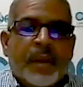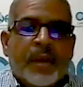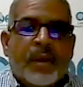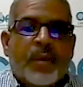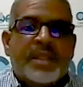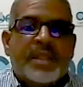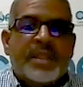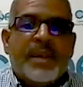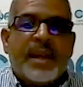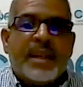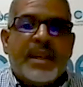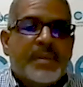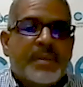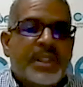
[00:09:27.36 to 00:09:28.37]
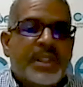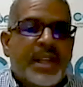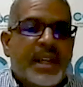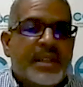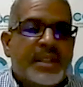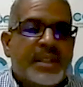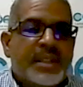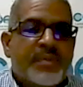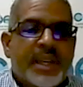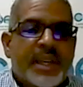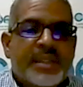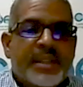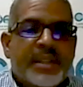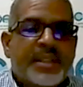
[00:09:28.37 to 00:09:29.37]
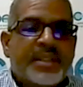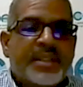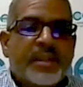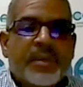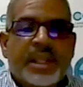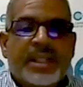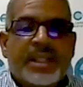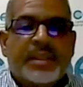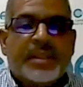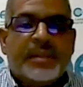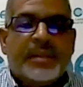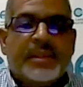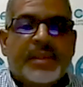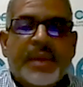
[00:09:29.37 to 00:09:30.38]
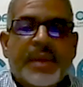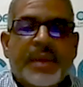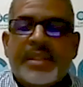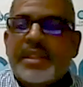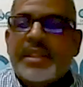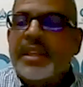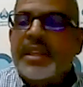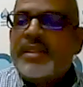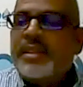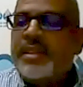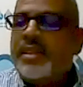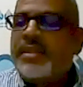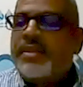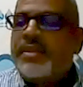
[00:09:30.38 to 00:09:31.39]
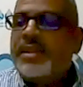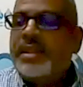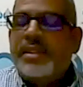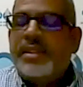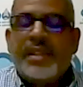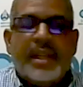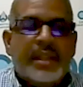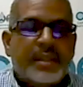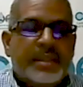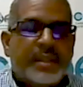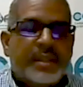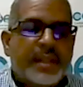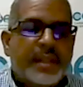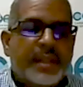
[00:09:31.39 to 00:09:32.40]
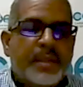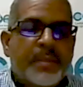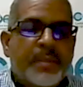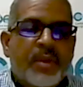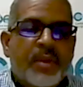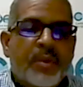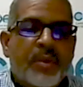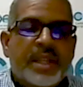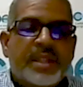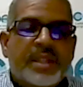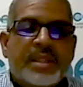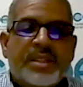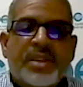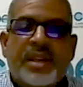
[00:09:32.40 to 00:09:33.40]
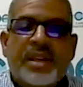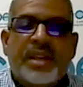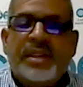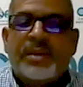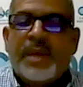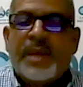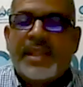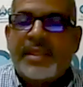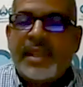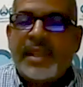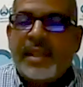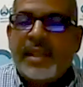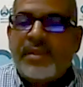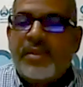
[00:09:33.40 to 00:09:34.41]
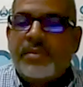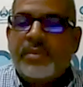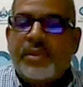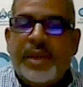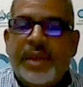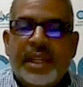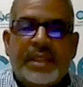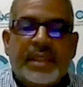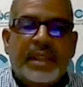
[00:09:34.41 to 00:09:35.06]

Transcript: Waste management challenges, residential waste. Now here's an interesting challenge. Yeah? The more waste is generated by a stay at home, great.